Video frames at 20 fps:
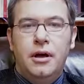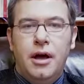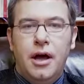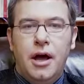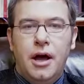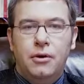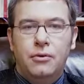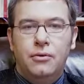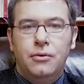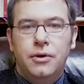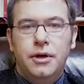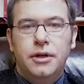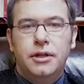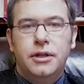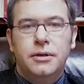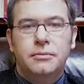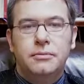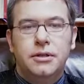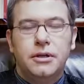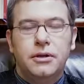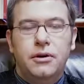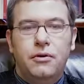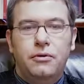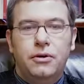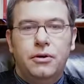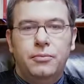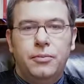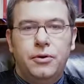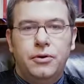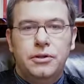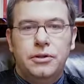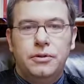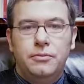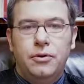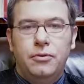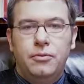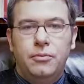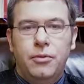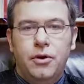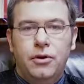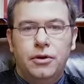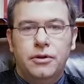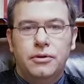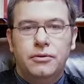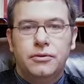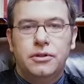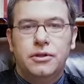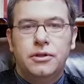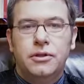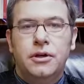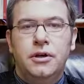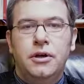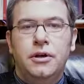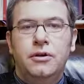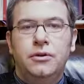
algorithms and all the possible models